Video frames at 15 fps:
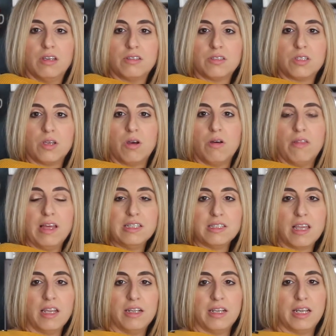So
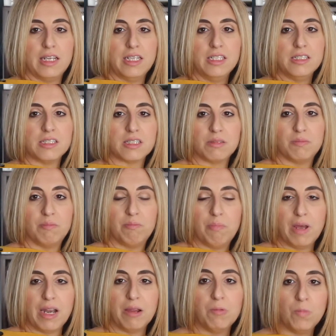that's kind of nice.
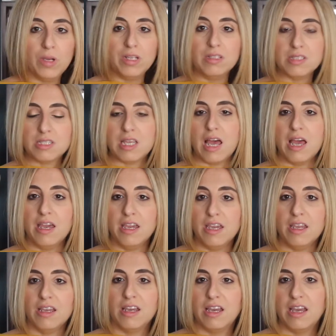But I will
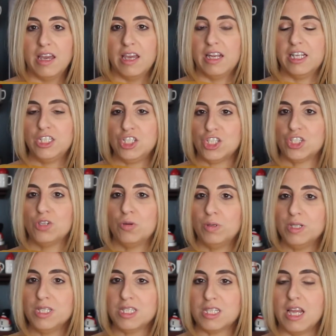say, and I just
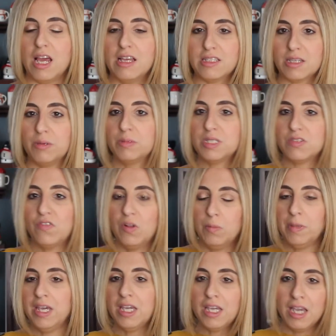noticed as I was
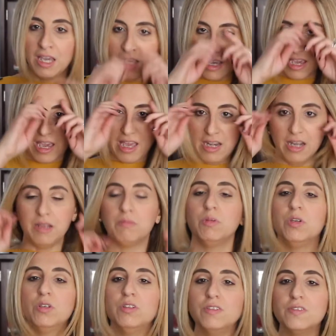filming, and I
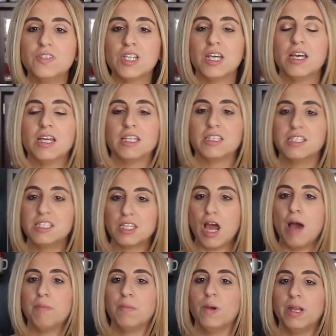moved, this
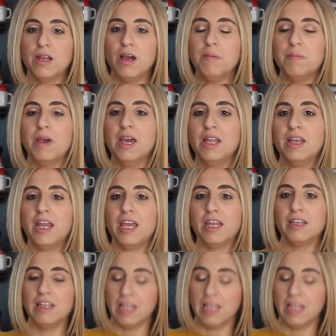top went up and it